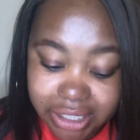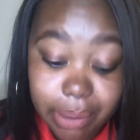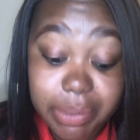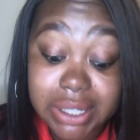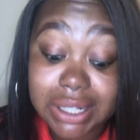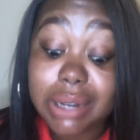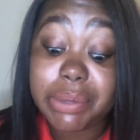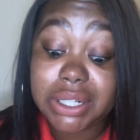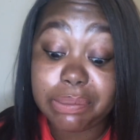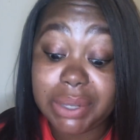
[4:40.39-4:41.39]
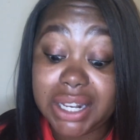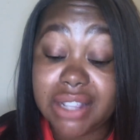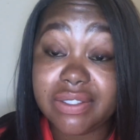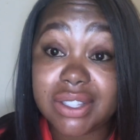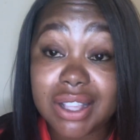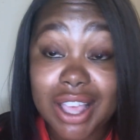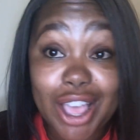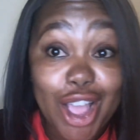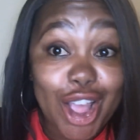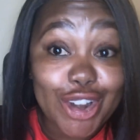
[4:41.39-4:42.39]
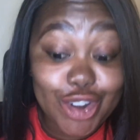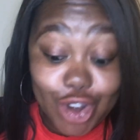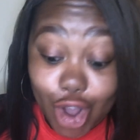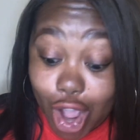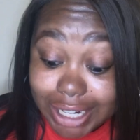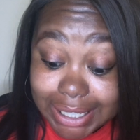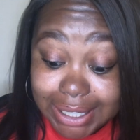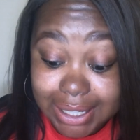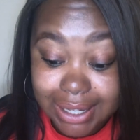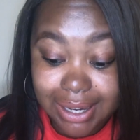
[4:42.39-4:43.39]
Chapman's limiting beliefs, not